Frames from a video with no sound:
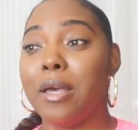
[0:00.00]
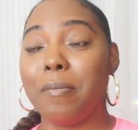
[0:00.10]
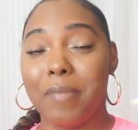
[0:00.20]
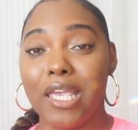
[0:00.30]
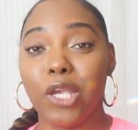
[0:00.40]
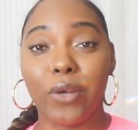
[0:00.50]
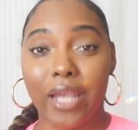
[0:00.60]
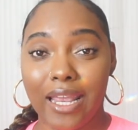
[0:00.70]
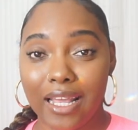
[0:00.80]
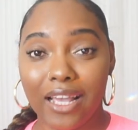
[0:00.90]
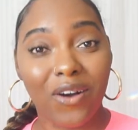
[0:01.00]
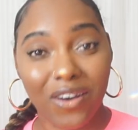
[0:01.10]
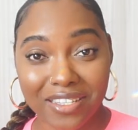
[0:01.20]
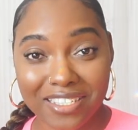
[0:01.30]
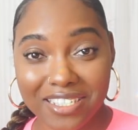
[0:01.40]
me creating
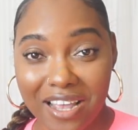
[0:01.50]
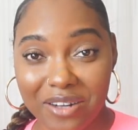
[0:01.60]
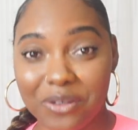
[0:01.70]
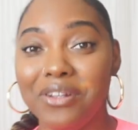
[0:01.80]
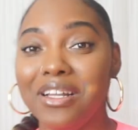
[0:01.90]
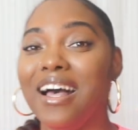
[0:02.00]
on this channel.